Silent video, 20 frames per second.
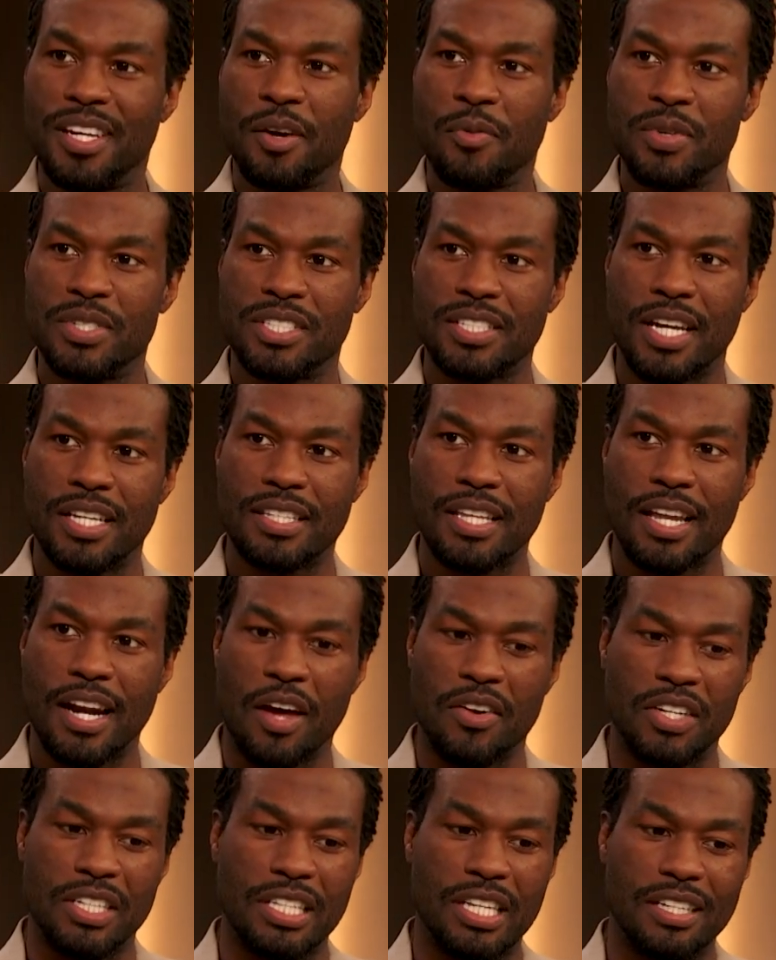We shot that
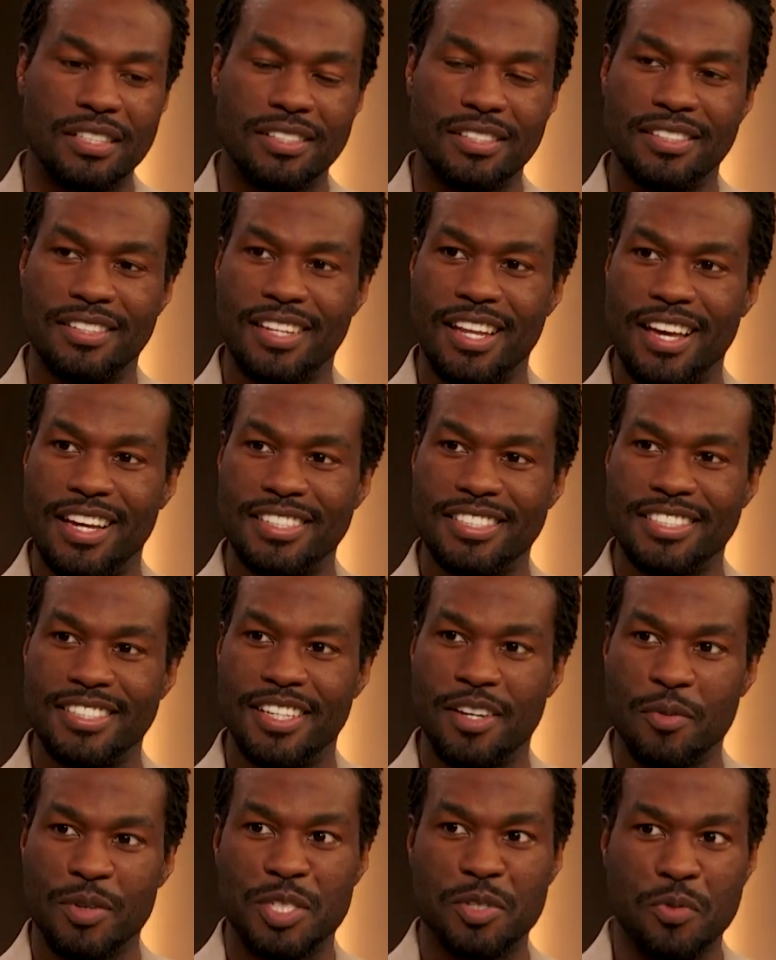out in London last
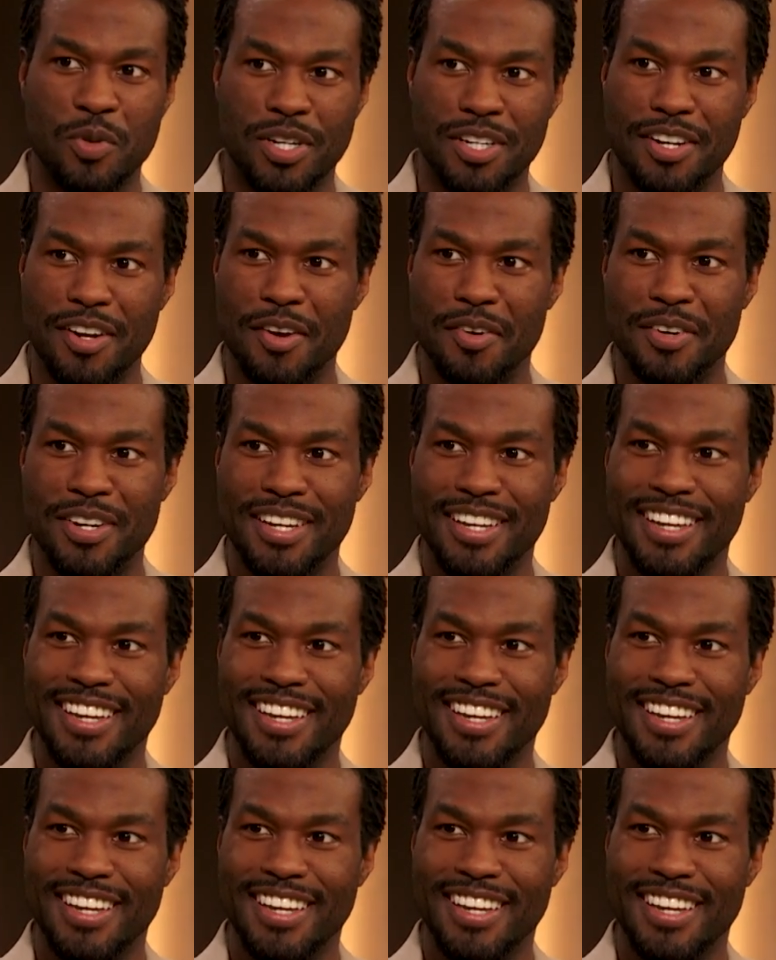year. What you want to know?